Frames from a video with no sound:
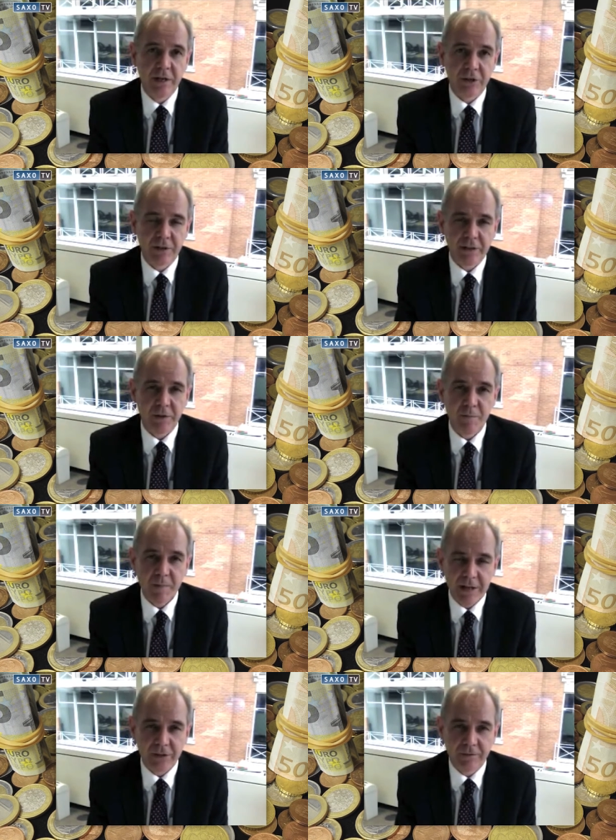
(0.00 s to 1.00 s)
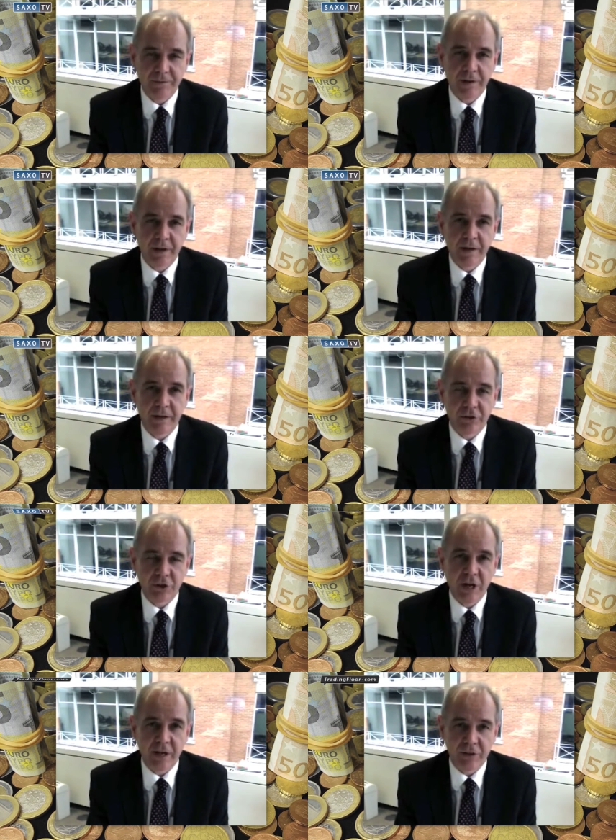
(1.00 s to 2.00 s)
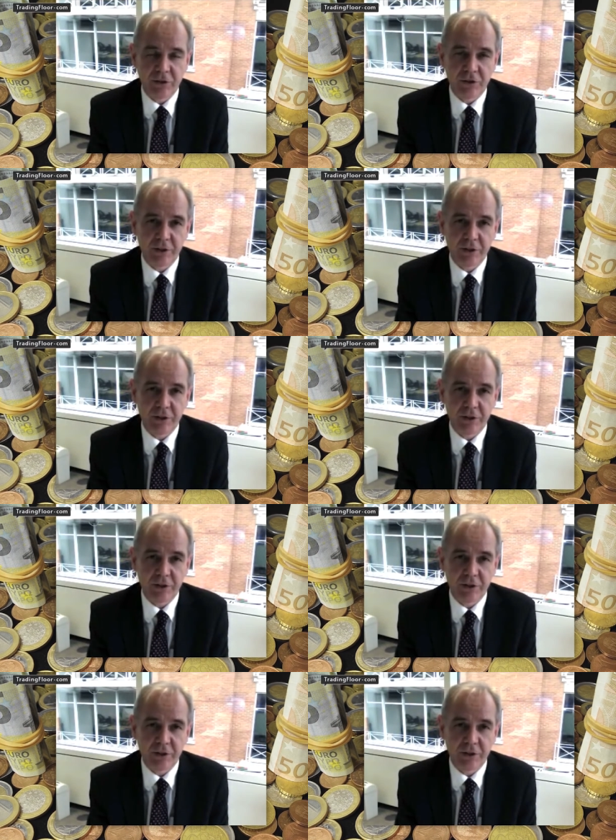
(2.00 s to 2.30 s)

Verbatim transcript: So that's a massive uh, change.